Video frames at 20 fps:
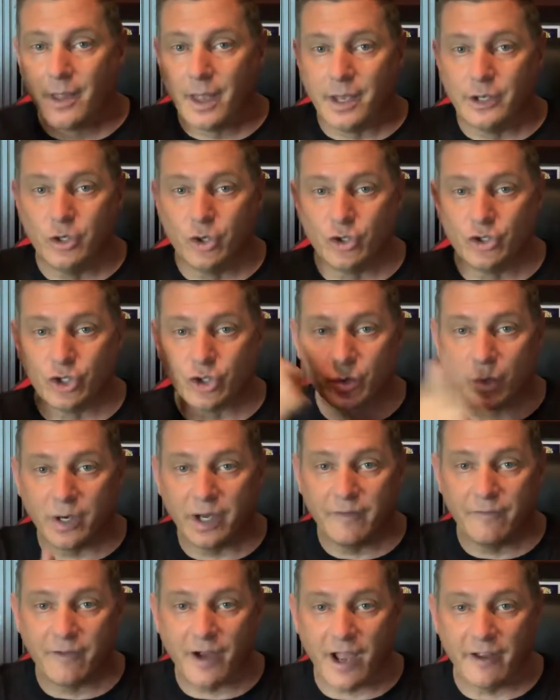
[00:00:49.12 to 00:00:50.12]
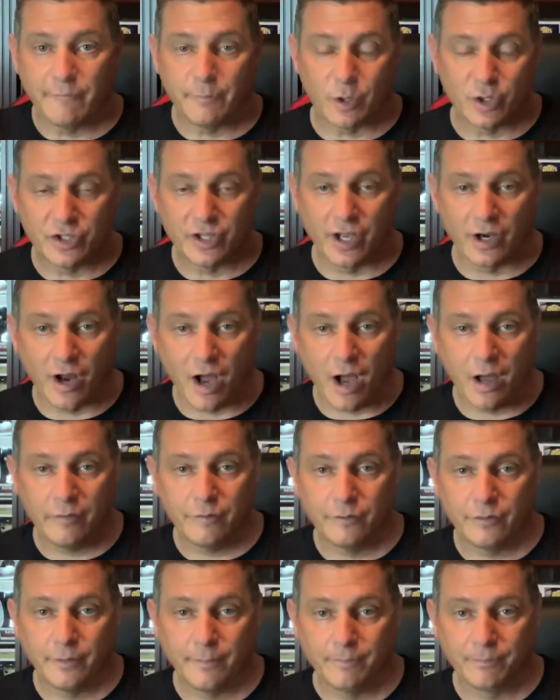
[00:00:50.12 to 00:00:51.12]
use the 25%
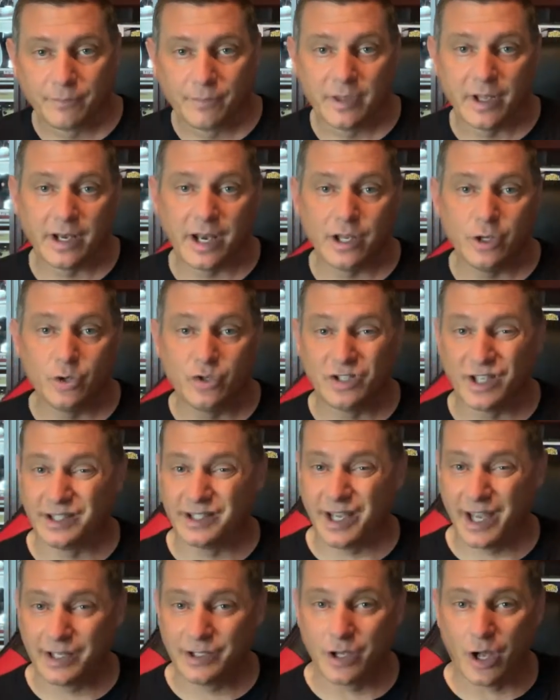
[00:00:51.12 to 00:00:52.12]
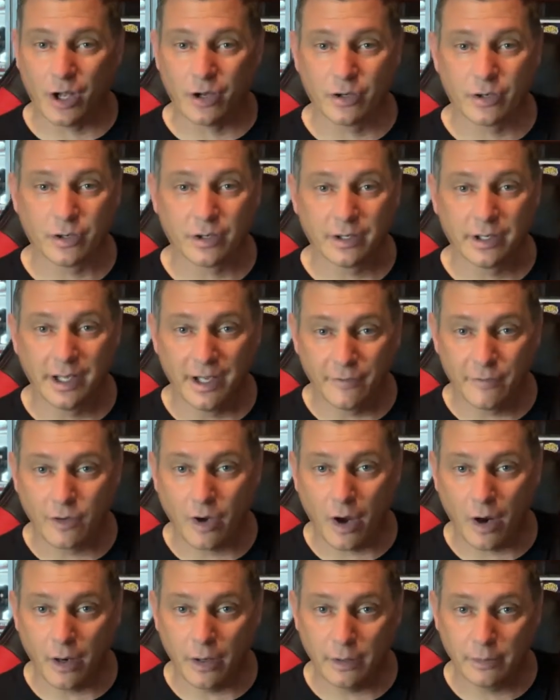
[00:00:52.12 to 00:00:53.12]
off. Then I used a $10 gift
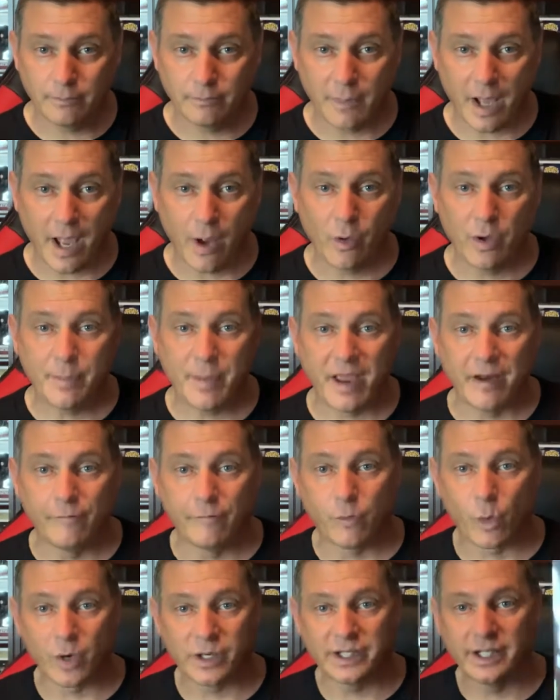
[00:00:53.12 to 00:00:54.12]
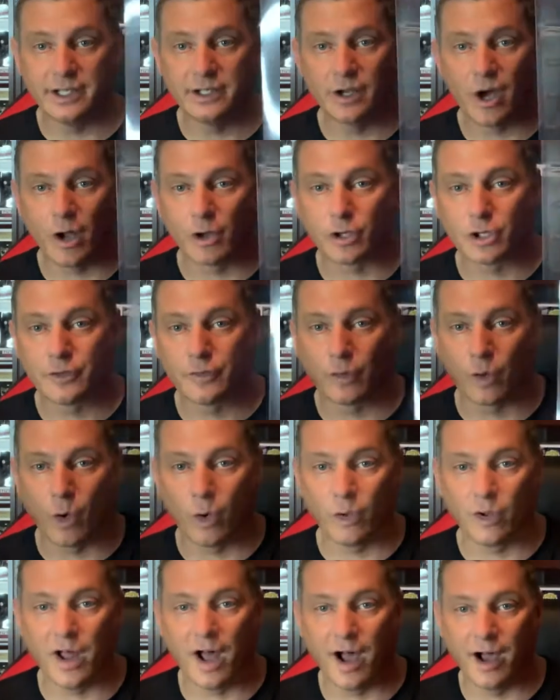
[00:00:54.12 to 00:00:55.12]
card. I only paid $14 for
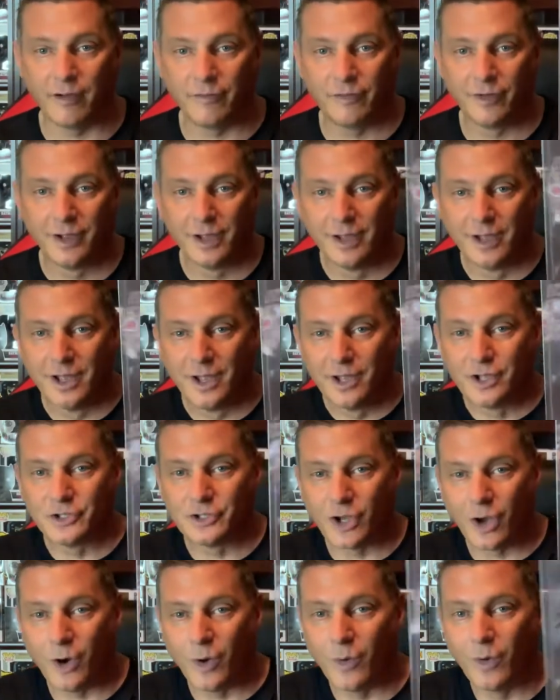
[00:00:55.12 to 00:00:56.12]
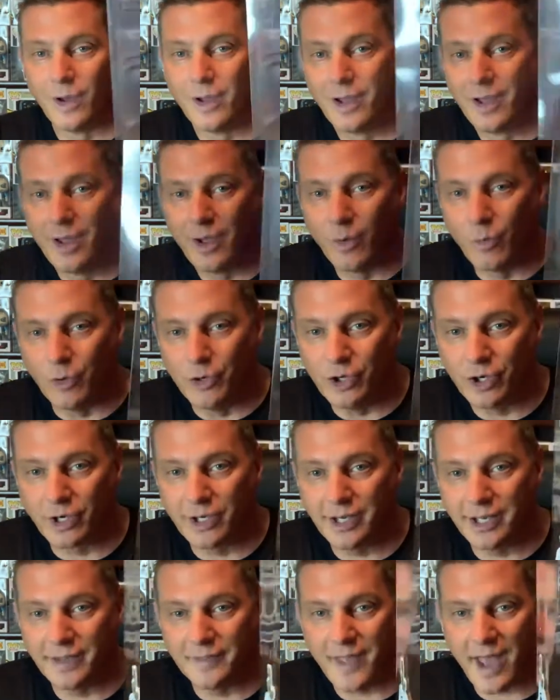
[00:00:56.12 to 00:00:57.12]
Olaf. So when you're going
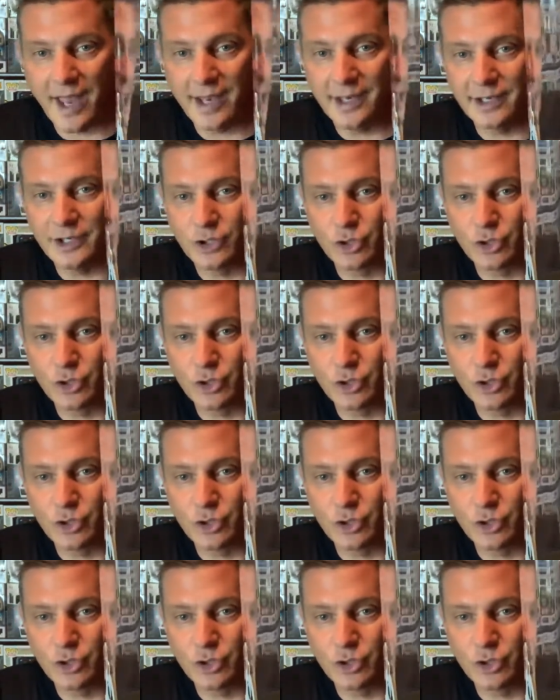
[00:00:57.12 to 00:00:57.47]
to get that